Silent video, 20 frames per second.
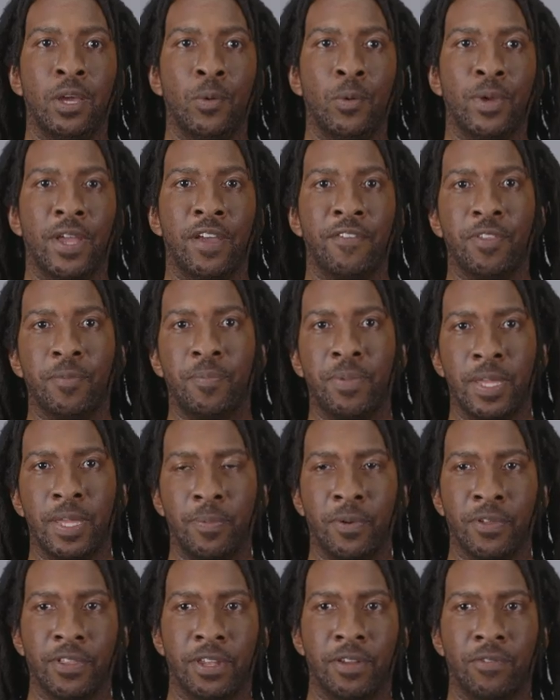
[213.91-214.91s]
We have the
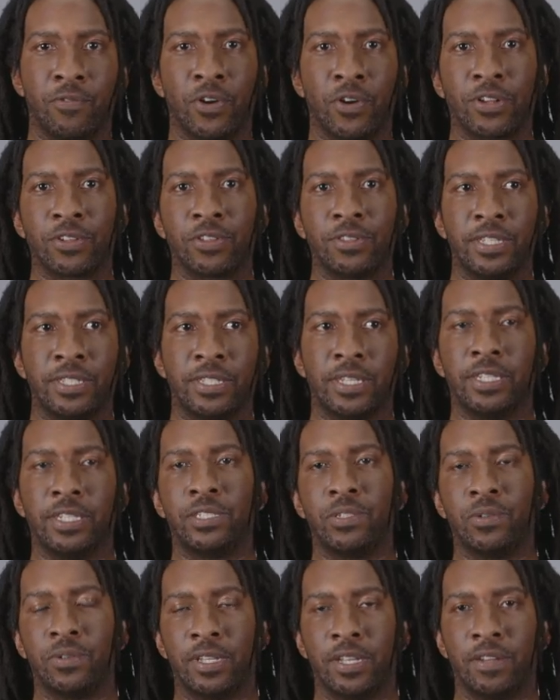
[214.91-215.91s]
people that have worked on this
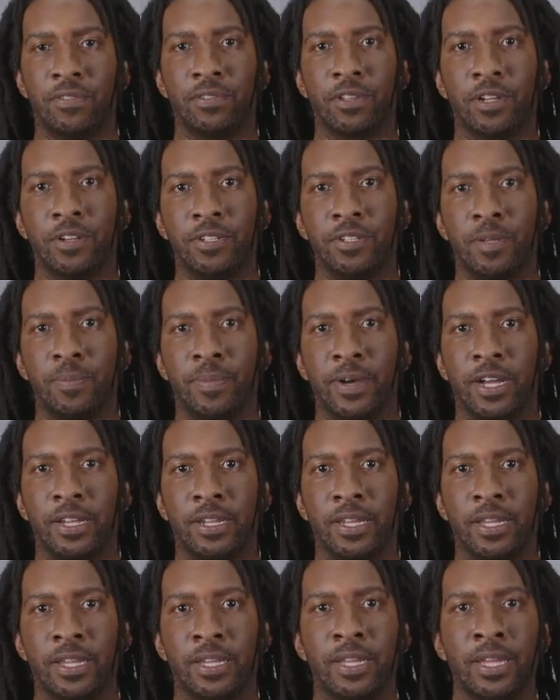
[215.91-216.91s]
issue and that have learned
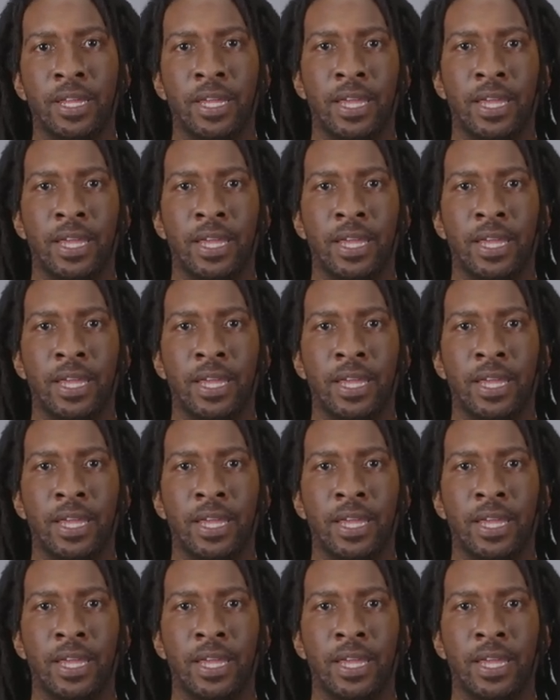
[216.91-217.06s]
about it.